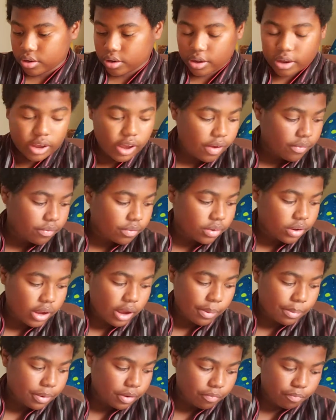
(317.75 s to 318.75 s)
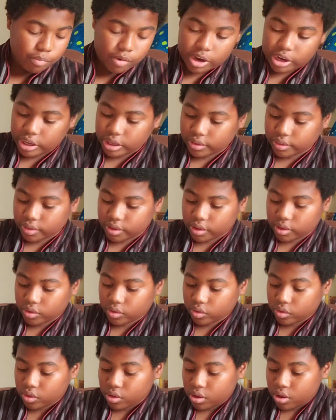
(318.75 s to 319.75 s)
I have a habit of breaking
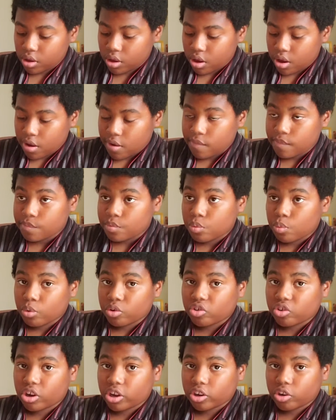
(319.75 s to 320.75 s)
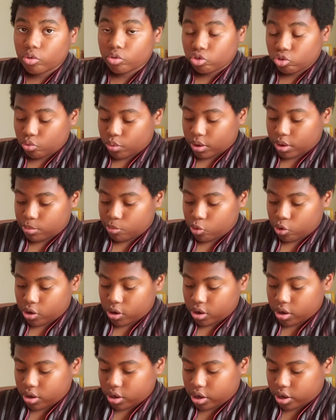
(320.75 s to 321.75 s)
things, which I don't do anymore.